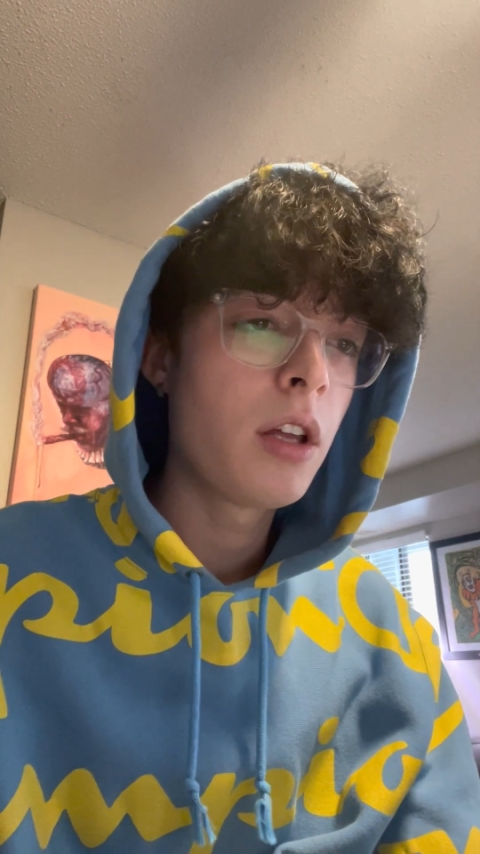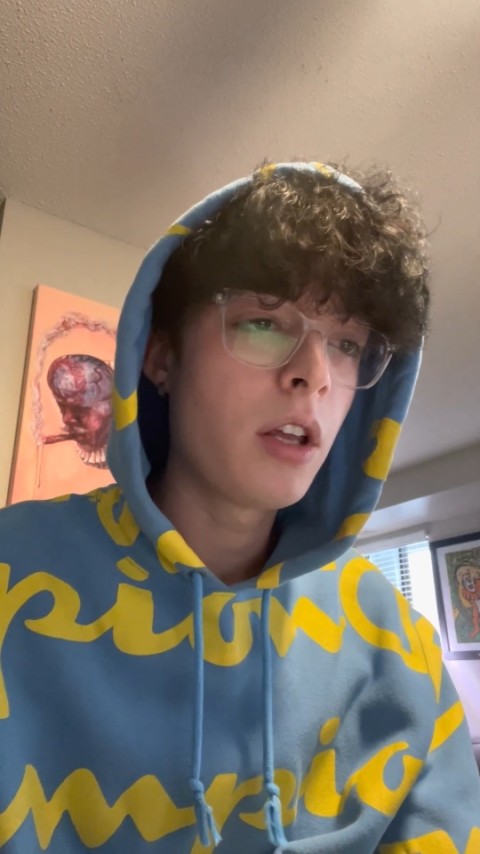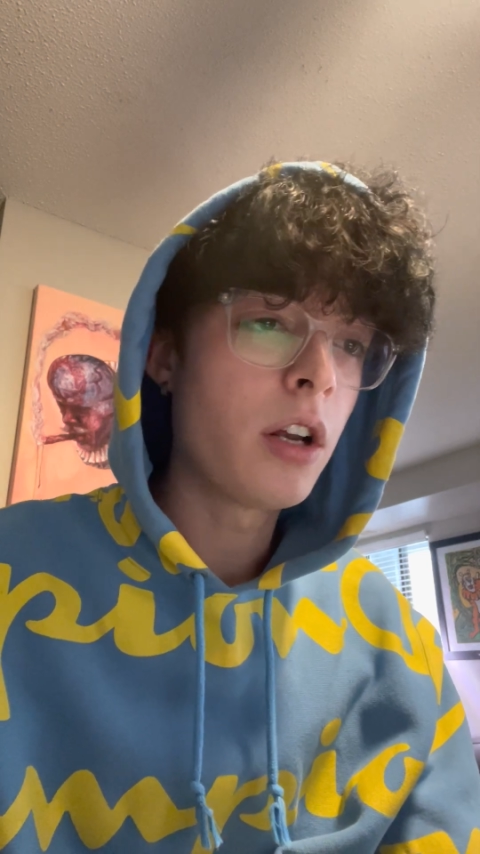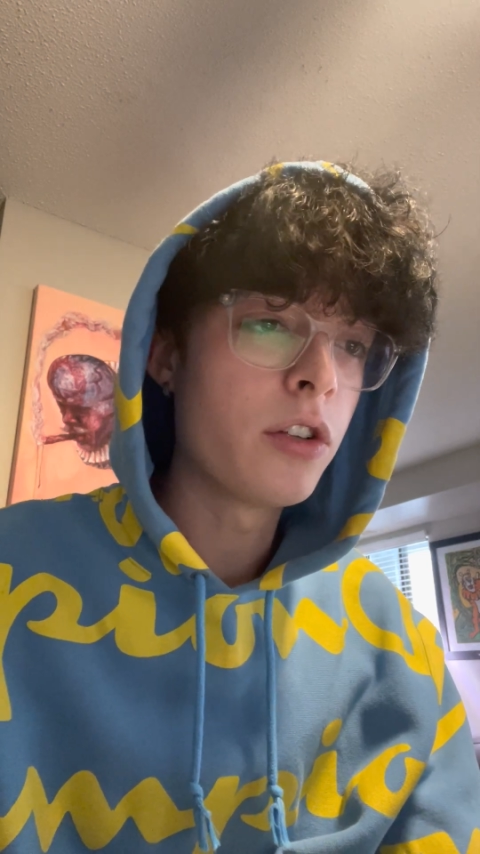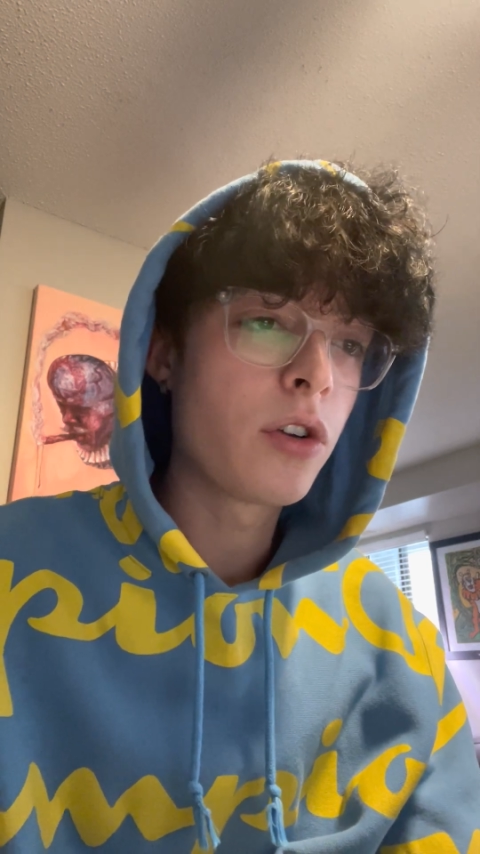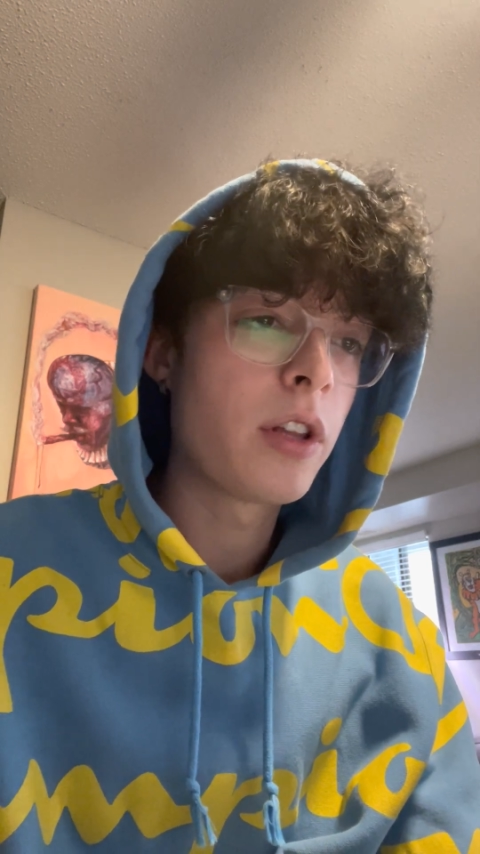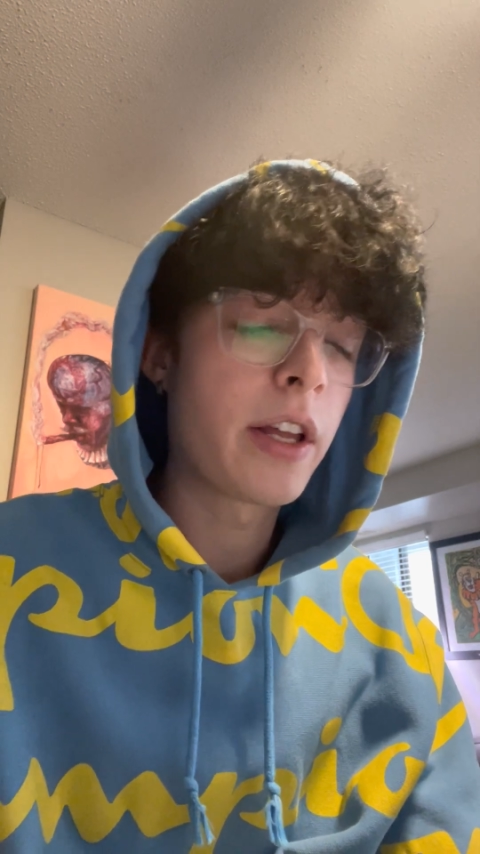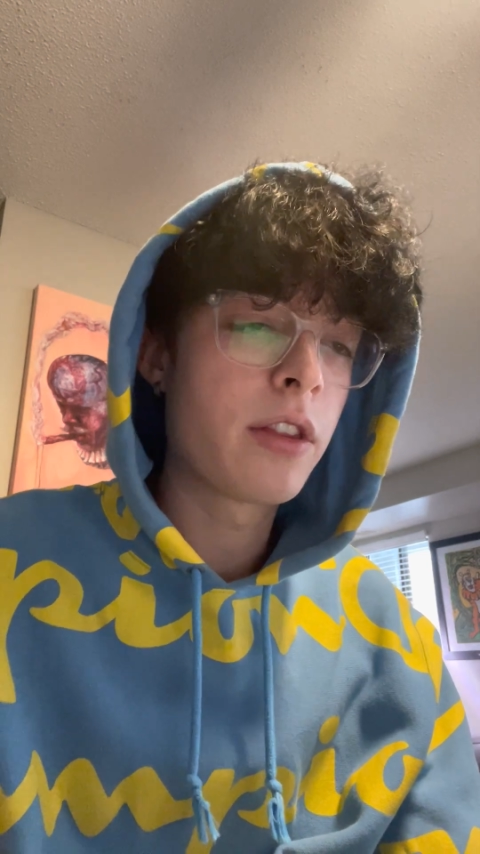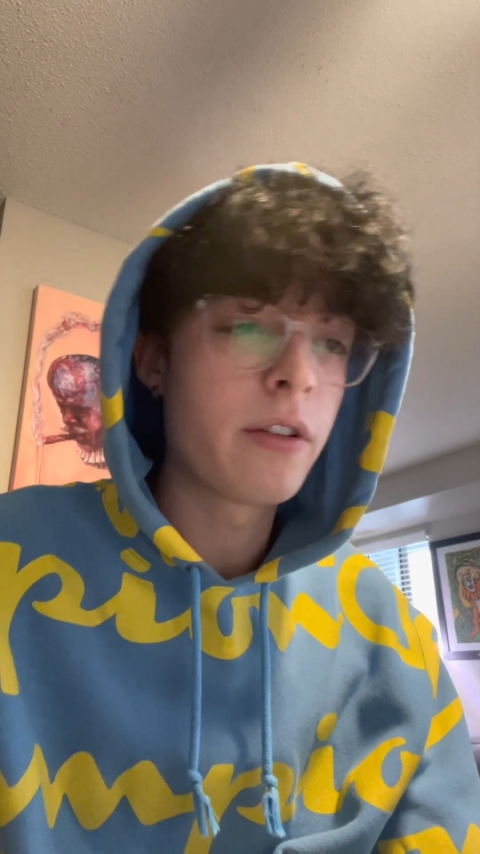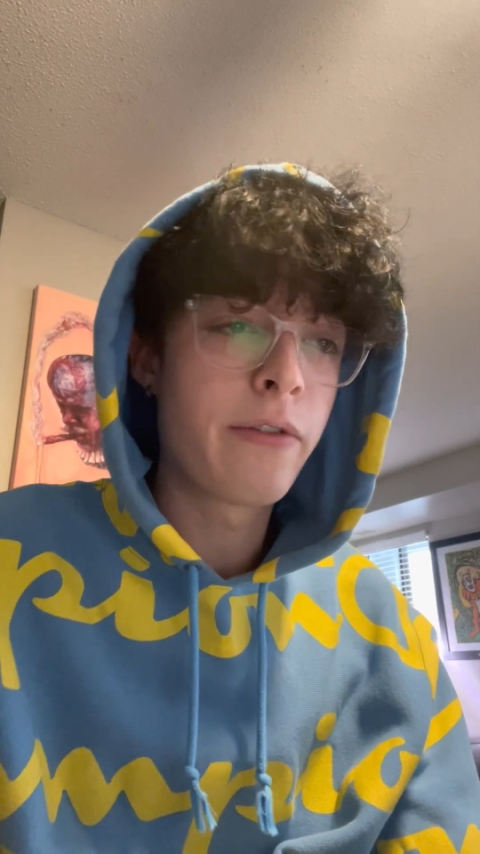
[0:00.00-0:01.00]
During
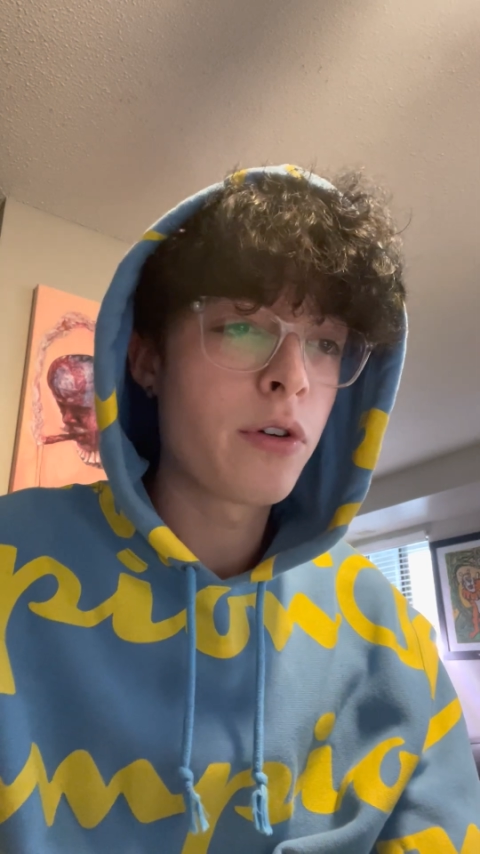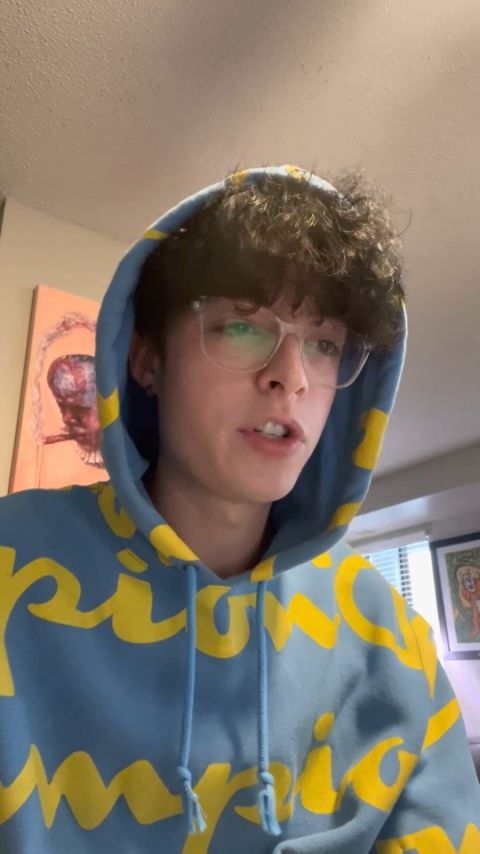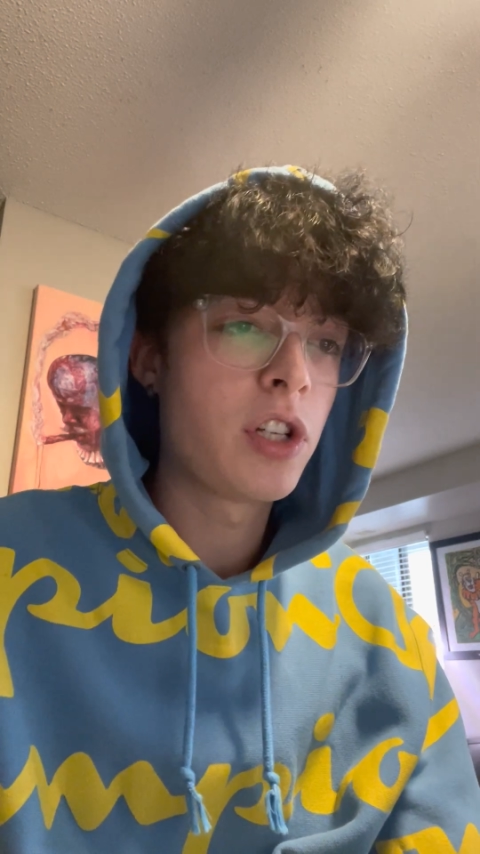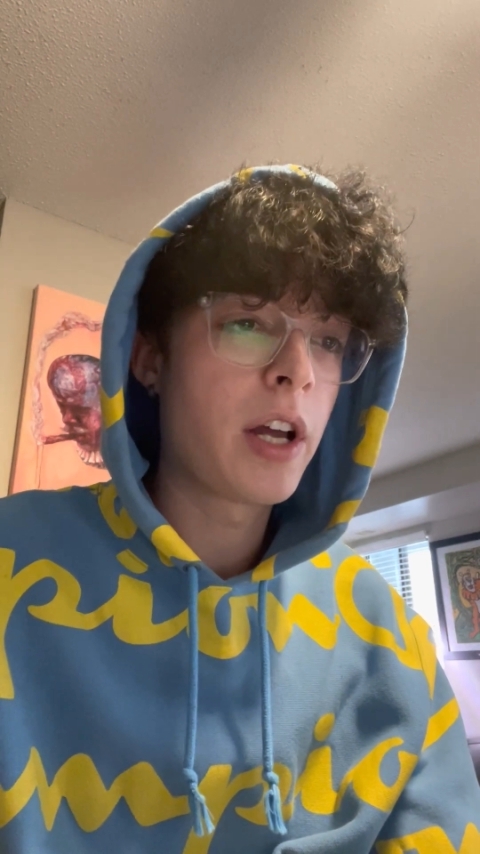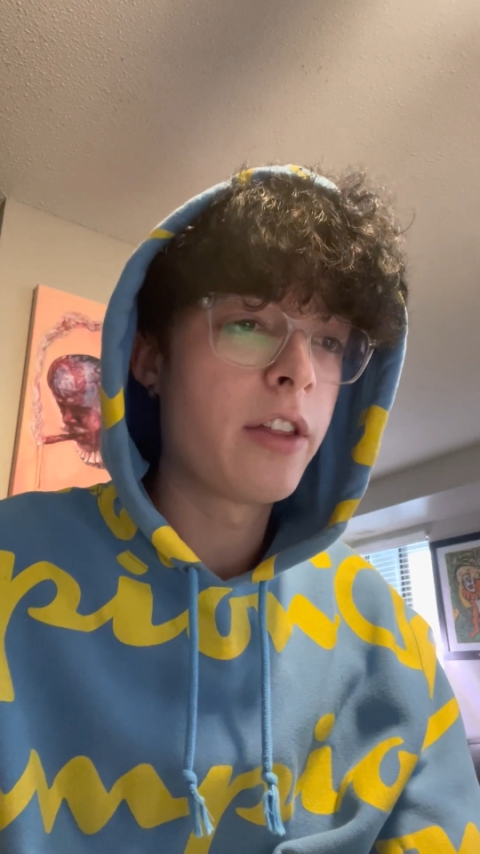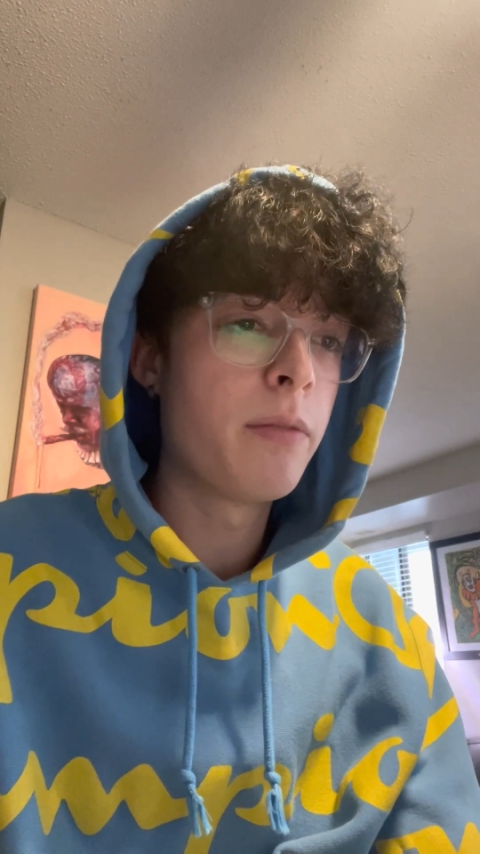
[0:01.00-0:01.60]
like the 4th of July, there'd